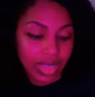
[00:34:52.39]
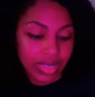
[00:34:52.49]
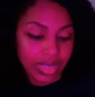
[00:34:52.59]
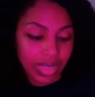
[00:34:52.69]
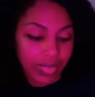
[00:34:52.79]

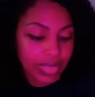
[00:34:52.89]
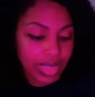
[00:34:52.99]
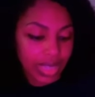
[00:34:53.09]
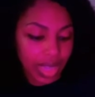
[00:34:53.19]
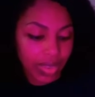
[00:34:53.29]
stuff
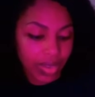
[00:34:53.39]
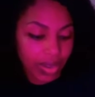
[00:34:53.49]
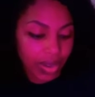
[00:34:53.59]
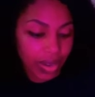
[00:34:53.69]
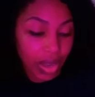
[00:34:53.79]

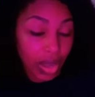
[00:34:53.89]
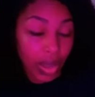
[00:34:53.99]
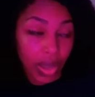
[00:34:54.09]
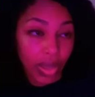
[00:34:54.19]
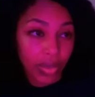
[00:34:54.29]
together
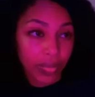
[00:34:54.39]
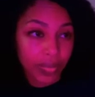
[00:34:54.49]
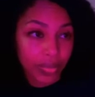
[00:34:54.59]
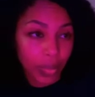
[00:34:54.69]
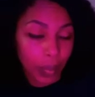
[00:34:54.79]

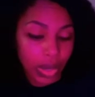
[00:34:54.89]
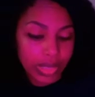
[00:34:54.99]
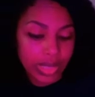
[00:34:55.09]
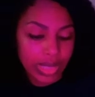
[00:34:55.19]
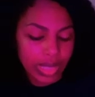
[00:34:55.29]

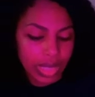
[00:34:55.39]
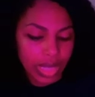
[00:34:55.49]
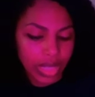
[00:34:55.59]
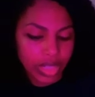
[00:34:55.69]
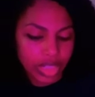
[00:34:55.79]
person
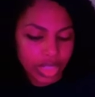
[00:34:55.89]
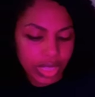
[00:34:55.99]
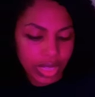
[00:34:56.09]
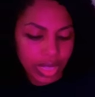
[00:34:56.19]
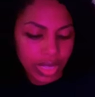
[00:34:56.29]

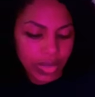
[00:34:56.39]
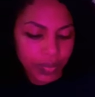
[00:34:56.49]
energy.